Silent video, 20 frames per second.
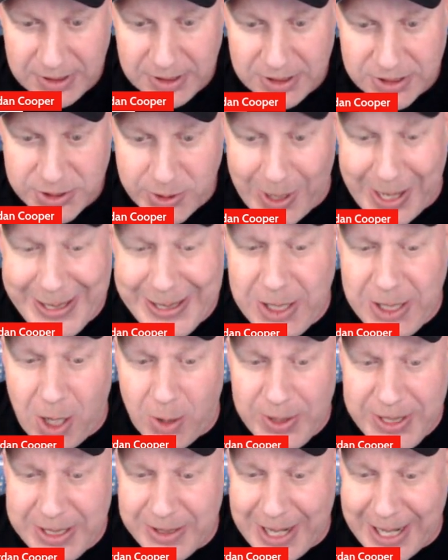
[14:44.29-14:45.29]
So I could go
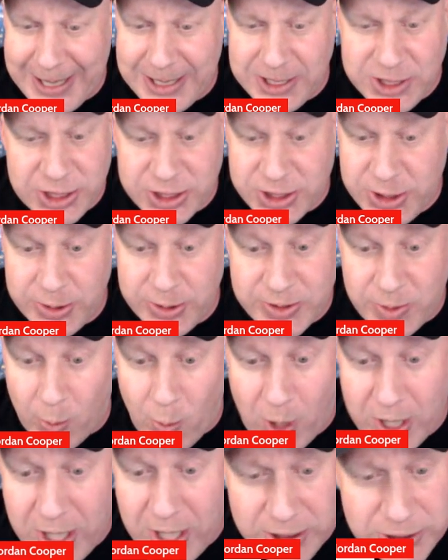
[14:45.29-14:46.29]
here. I could just use
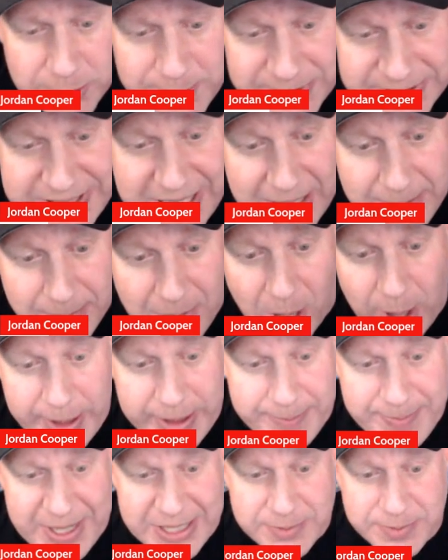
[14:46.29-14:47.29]
100%
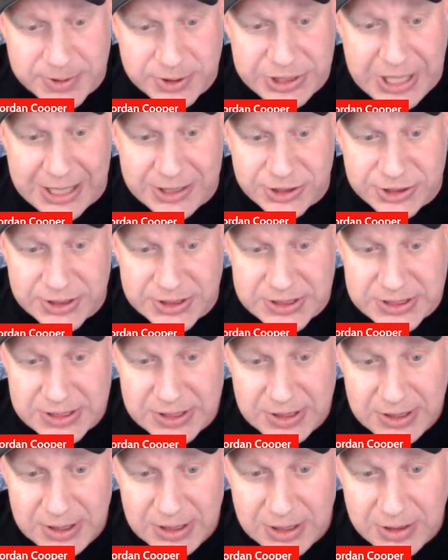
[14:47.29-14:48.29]
market-based projections,
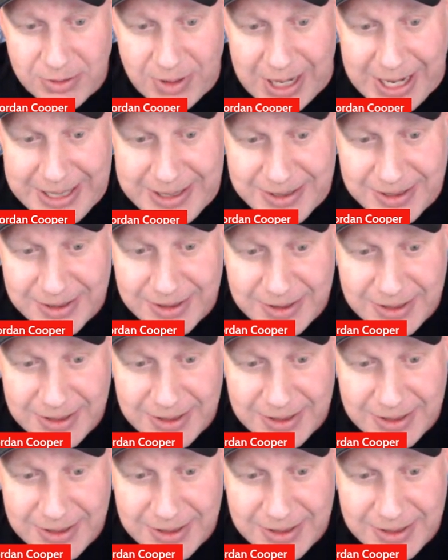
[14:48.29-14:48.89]
right?